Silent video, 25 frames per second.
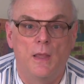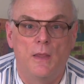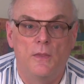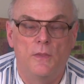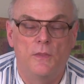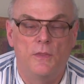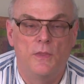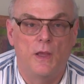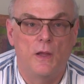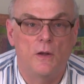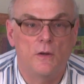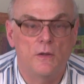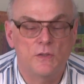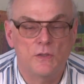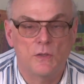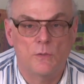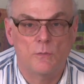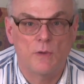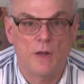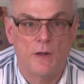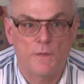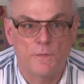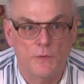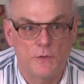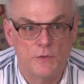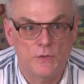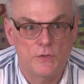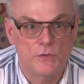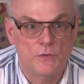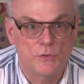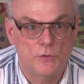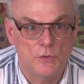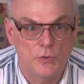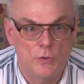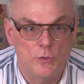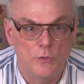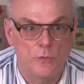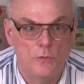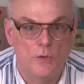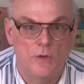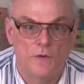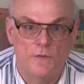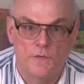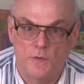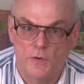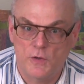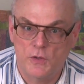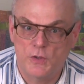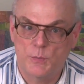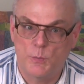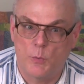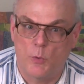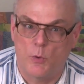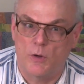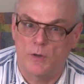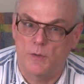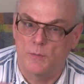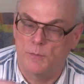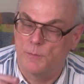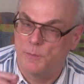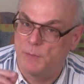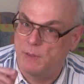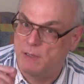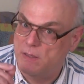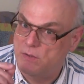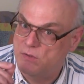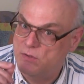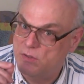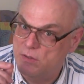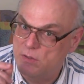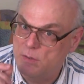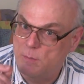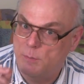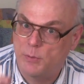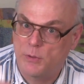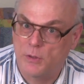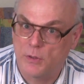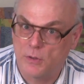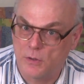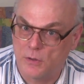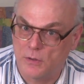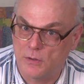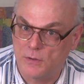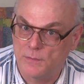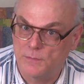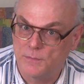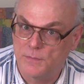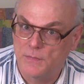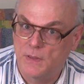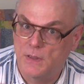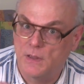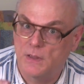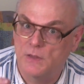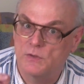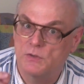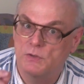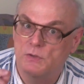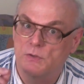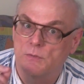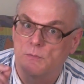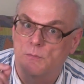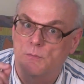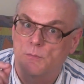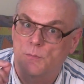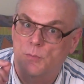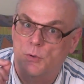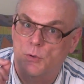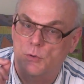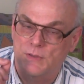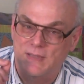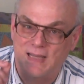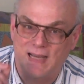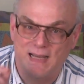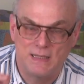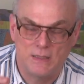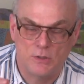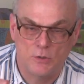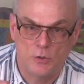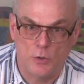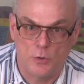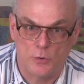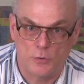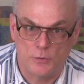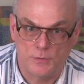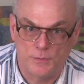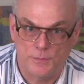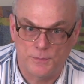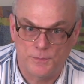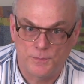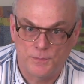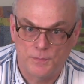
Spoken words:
there is a reference to firstborn, but it's in the plural. It's prototokon.